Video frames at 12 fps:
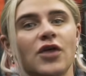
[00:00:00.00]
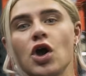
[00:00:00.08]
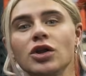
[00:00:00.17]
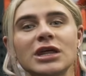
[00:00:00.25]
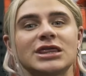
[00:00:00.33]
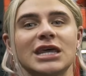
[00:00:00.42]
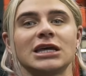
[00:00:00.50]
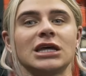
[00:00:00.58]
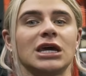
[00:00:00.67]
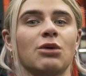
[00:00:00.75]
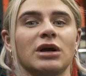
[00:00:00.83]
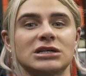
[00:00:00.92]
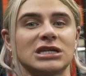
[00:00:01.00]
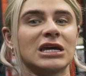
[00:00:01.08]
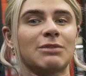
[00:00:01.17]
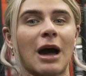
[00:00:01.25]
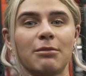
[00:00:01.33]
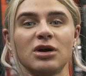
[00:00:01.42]
The only thing that you want to
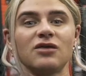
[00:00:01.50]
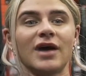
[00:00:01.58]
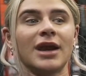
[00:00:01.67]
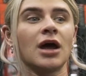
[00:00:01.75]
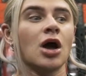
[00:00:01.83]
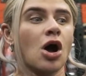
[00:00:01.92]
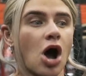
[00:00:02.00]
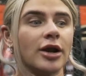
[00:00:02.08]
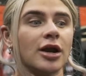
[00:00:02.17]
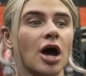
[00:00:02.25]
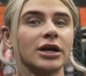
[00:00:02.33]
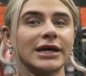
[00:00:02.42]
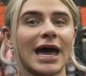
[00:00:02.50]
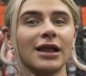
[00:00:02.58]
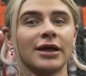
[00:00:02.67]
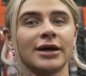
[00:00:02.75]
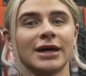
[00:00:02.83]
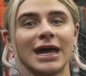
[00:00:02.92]
think about moving on an
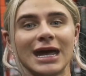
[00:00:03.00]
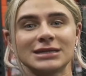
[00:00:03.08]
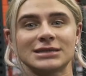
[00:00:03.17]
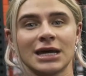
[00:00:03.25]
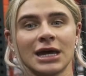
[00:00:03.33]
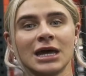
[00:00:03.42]
RDL is